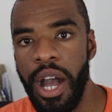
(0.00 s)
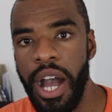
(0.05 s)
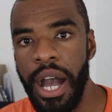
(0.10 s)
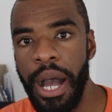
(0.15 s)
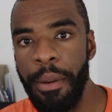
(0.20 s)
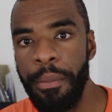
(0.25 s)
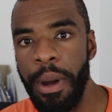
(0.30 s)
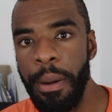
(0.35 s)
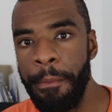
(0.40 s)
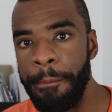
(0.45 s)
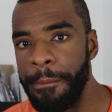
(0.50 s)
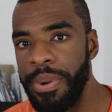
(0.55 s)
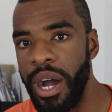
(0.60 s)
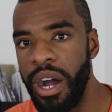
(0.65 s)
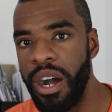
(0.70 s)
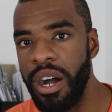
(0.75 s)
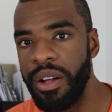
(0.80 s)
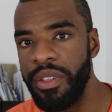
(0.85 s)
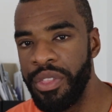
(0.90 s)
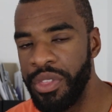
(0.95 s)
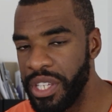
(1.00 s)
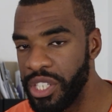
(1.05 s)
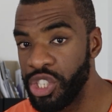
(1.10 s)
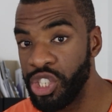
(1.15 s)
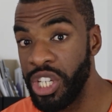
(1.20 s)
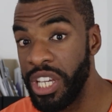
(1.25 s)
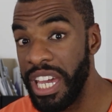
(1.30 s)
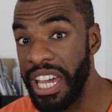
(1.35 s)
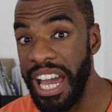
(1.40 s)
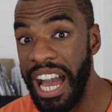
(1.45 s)
Um, but
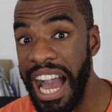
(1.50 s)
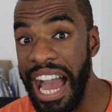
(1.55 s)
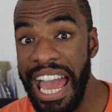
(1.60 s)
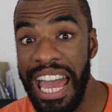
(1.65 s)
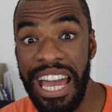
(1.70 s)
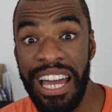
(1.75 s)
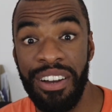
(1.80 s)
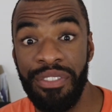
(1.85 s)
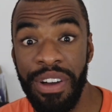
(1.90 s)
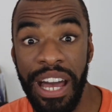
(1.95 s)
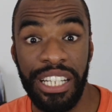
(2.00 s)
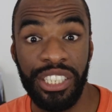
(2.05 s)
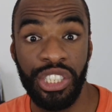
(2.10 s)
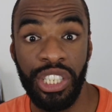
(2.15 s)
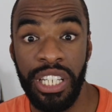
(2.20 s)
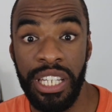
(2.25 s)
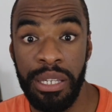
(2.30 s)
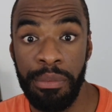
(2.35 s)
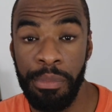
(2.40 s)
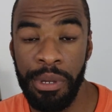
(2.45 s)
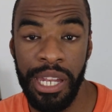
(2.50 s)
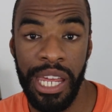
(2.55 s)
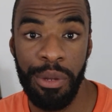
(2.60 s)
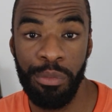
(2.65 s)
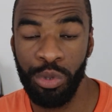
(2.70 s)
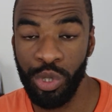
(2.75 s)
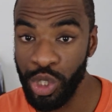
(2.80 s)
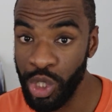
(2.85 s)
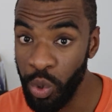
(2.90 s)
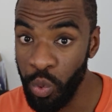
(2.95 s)
this year, I have actually been
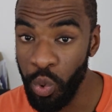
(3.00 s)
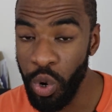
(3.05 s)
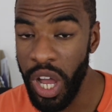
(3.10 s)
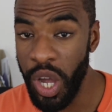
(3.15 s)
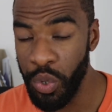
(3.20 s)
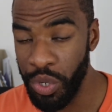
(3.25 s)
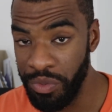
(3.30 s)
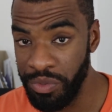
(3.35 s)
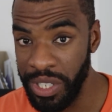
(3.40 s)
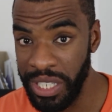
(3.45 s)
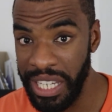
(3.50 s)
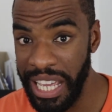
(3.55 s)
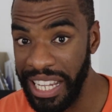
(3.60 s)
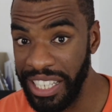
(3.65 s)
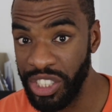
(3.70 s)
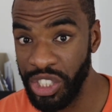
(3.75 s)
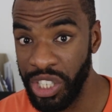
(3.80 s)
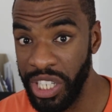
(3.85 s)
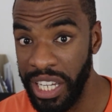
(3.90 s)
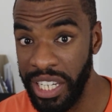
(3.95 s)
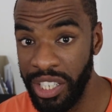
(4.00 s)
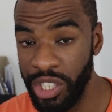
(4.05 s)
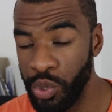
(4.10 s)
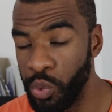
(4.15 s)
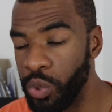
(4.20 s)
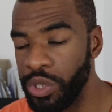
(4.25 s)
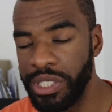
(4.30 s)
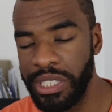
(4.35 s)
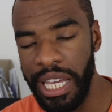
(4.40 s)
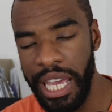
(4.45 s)
able to work with DHgate.
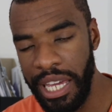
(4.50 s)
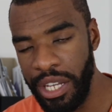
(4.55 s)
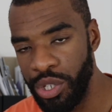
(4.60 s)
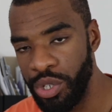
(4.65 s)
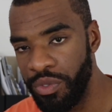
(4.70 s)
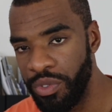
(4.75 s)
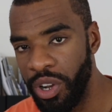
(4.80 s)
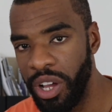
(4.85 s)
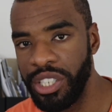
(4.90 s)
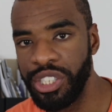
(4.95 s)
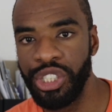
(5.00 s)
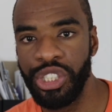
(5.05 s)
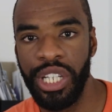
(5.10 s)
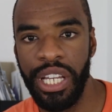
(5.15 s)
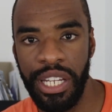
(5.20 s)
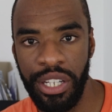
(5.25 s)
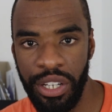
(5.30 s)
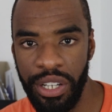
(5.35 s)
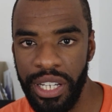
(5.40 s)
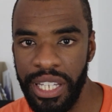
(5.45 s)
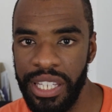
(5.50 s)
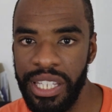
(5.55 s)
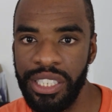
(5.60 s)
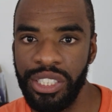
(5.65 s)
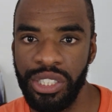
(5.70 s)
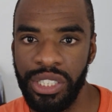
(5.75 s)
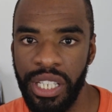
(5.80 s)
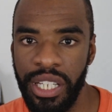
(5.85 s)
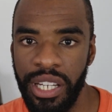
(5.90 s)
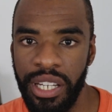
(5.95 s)
Towards the end of last year and early
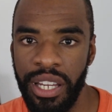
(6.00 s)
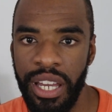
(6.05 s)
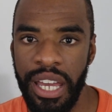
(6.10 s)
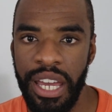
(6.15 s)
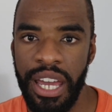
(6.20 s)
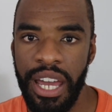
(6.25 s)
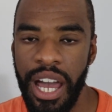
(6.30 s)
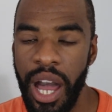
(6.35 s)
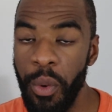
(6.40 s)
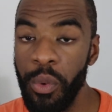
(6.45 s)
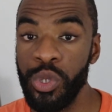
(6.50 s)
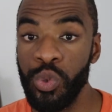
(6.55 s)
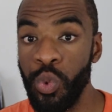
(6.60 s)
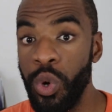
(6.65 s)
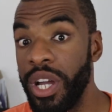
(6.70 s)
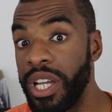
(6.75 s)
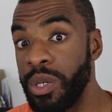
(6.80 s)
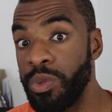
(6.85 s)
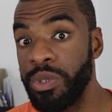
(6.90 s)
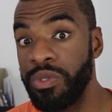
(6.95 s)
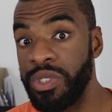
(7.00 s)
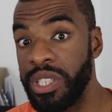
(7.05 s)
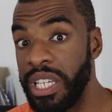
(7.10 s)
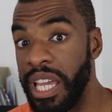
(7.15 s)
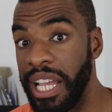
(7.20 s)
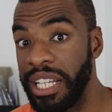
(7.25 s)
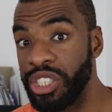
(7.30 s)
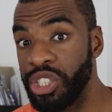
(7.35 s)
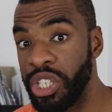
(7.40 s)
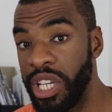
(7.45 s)
this year, I was working with
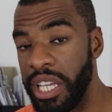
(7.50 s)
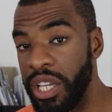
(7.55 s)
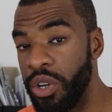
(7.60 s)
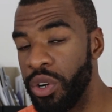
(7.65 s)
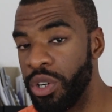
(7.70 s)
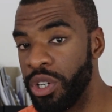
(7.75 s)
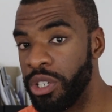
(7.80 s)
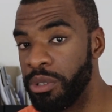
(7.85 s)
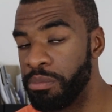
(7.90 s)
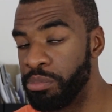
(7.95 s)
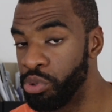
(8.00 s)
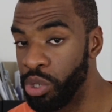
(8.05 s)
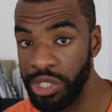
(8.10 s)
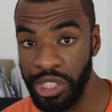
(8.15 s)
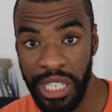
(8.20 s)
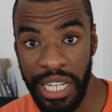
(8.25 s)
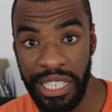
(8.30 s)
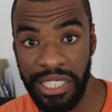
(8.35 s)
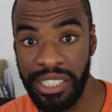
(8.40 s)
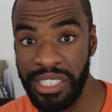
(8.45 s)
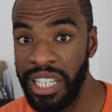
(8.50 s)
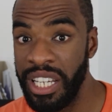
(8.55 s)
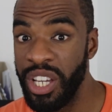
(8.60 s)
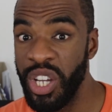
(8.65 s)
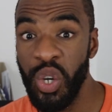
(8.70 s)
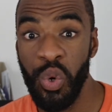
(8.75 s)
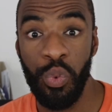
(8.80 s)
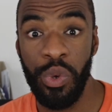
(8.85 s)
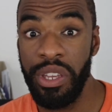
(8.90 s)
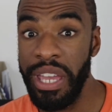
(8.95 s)
DHgate on projects.
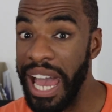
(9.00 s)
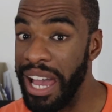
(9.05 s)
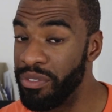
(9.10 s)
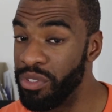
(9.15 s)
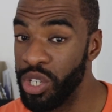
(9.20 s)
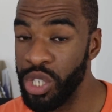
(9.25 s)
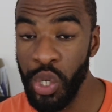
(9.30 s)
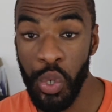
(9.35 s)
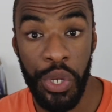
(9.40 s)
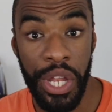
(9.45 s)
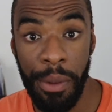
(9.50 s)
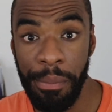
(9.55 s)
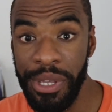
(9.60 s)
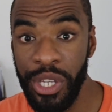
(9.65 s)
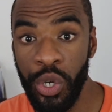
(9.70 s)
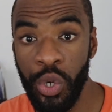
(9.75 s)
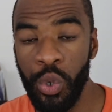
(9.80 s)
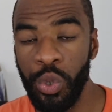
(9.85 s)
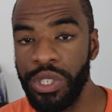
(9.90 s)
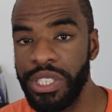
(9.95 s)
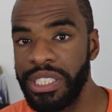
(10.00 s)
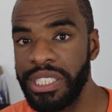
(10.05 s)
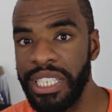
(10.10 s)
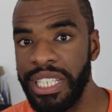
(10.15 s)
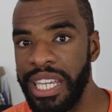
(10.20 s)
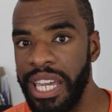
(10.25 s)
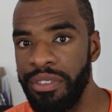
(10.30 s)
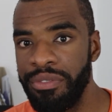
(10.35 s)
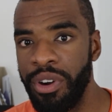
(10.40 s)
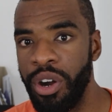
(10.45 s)
We have a Udemy course
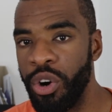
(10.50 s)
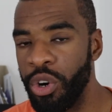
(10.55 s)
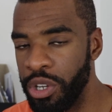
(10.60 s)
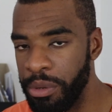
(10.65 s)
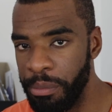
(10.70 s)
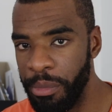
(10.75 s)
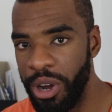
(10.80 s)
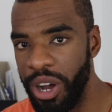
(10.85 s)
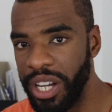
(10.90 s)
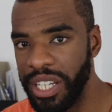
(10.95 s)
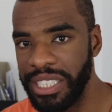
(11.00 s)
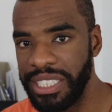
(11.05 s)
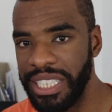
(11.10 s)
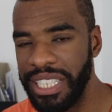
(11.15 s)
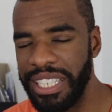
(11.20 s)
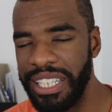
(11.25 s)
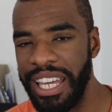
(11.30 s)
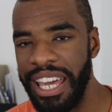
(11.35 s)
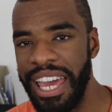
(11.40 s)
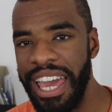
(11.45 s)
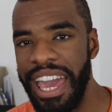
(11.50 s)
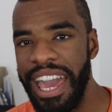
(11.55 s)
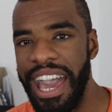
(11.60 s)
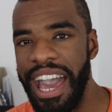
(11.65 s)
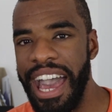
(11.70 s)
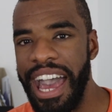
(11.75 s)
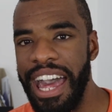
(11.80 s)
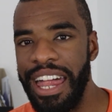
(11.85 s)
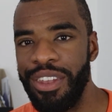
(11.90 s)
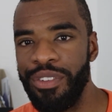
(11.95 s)
together on marketing
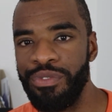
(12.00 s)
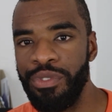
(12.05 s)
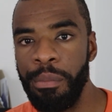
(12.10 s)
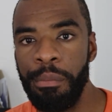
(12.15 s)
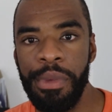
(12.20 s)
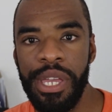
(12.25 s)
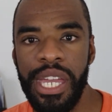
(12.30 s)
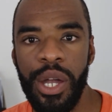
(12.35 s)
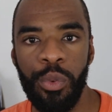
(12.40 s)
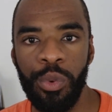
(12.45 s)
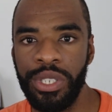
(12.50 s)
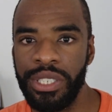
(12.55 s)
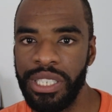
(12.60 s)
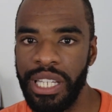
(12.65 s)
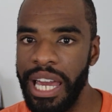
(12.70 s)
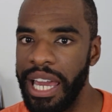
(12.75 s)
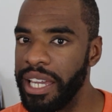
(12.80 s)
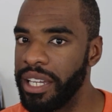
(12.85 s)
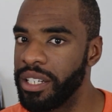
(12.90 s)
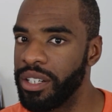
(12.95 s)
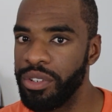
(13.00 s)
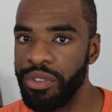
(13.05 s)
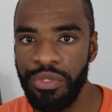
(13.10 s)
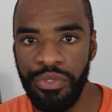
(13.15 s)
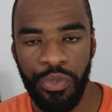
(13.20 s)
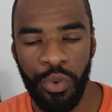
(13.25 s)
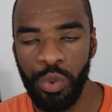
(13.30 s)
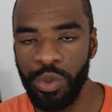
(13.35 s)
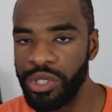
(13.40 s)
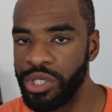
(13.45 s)
and for me, it was like
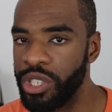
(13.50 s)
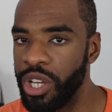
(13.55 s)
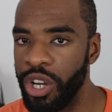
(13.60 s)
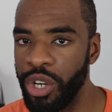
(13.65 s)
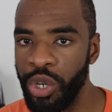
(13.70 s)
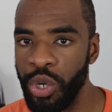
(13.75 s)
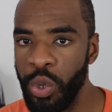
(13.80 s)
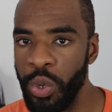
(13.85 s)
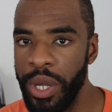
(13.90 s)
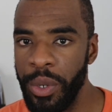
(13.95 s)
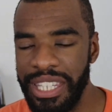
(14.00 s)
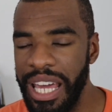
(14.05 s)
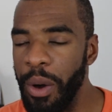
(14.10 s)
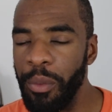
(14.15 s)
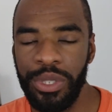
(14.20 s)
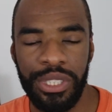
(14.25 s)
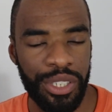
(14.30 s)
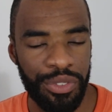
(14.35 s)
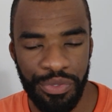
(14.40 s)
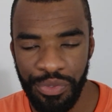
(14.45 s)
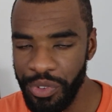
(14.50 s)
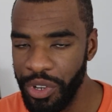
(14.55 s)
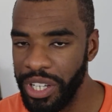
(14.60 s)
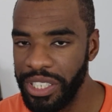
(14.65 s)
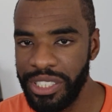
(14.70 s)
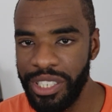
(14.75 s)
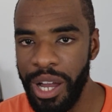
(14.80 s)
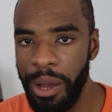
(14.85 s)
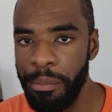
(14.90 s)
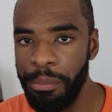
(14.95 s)
full circle. That was the
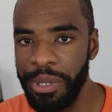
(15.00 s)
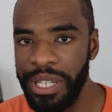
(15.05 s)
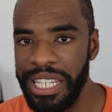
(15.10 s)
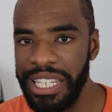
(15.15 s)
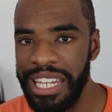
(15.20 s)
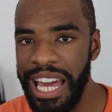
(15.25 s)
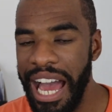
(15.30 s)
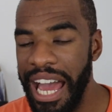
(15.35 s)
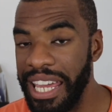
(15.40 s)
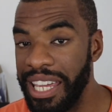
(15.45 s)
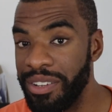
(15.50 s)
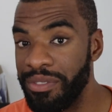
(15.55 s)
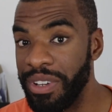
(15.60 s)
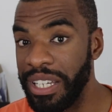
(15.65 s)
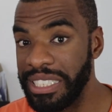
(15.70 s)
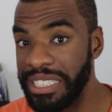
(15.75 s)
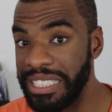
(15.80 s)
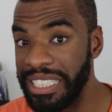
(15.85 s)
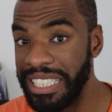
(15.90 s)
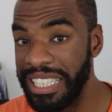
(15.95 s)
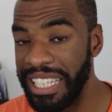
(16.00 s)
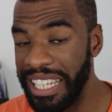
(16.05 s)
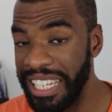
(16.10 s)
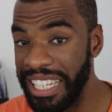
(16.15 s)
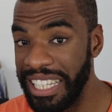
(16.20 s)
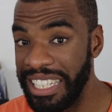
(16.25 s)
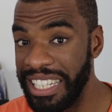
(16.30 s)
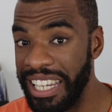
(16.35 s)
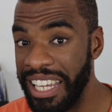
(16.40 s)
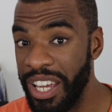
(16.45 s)
first company that I invested
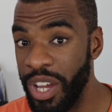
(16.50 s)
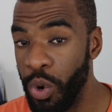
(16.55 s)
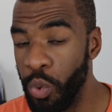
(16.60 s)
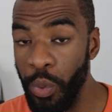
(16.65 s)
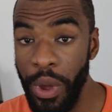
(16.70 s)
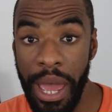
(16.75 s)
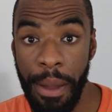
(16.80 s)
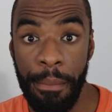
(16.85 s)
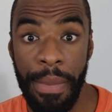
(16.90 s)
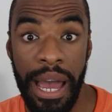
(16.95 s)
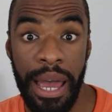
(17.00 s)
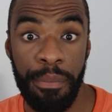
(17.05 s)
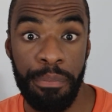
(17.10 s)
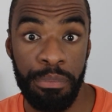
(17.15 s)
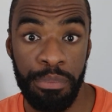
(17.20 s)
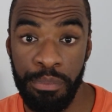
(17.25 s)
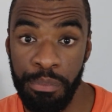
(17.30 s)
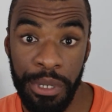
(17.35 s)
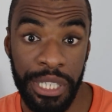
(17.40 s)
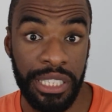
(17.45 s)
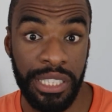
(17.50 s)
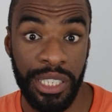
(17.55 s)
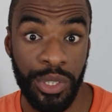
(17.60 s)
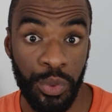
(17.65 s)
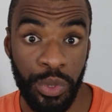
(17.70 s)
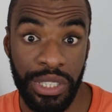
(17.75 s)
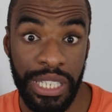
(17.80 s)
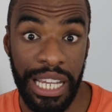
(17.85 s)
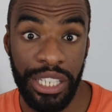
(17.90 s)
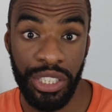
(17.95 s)
in where my
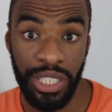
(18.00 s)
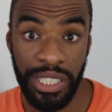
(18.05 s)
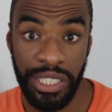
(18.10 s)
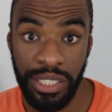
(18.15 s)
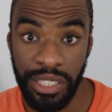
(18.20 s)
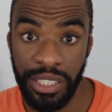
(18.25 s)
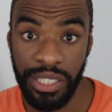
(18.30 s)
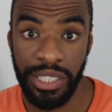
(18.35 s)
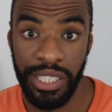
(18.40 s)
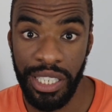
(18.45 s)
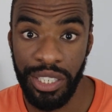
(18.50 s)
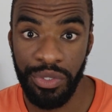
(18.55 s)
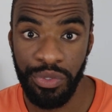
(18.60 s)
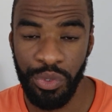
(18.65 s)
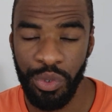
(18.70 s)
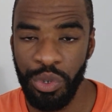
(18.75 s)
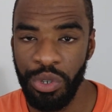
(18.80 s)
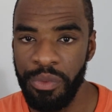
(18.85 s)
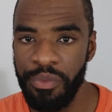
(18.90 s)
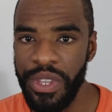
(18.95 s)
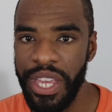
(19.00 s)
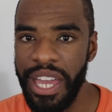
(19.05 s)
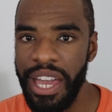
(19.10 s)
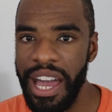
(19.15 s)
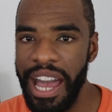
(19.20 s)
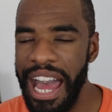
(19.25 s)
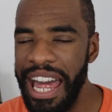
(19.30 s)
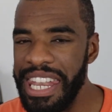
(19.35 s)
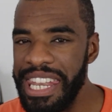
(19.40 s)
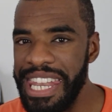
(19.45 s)
business was actually successful.
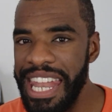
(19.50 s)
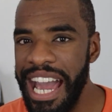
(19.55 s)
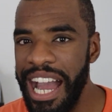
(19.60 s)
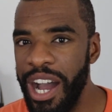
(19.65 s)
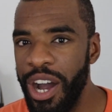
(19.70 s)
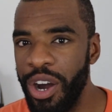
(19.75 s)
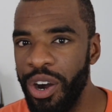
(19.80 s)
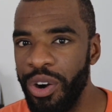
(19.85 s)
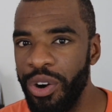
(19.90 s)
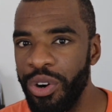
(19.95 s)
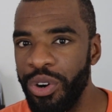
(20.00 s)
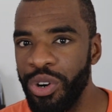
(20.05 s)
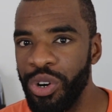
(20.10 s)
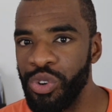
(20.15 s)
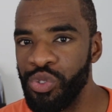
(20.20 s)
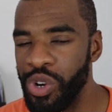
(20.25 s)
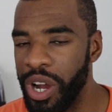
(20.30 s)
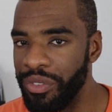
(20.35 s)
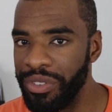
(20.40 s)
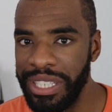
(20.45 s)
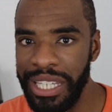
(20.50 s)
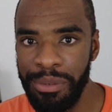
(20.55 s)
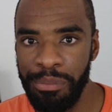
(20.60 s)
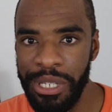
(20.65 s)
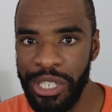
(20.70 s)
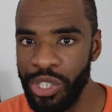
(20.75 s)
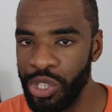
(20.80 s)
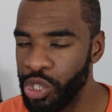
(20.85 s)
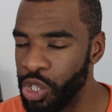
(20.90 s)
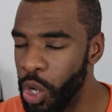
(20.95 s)
And now, rather than
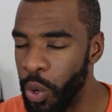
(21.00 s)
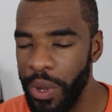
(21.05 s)
me just